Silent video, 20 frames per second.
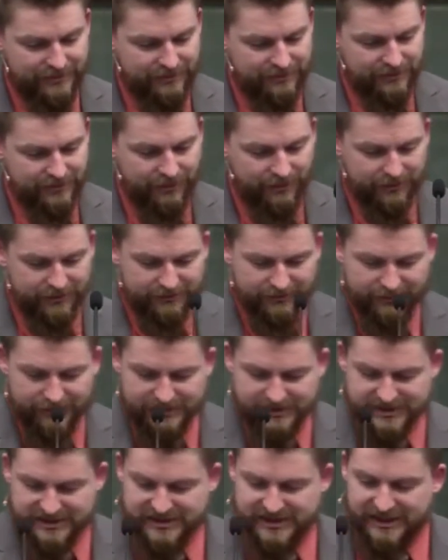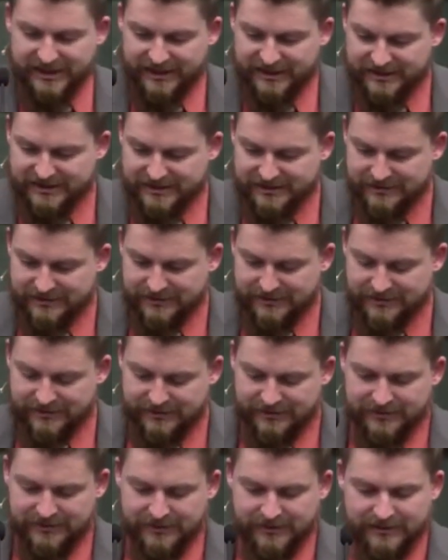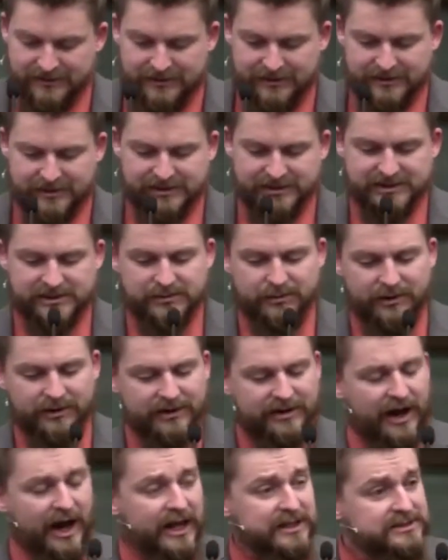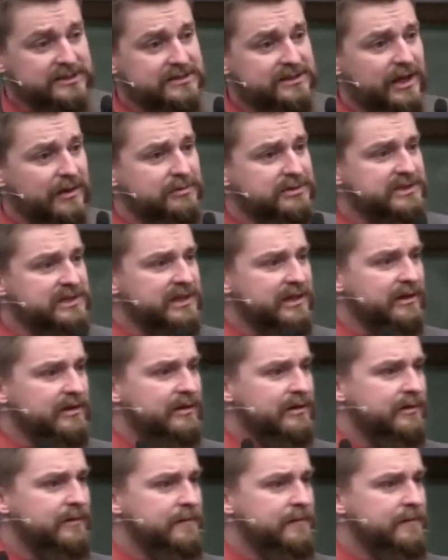We go into verse 6. This is where God steps in.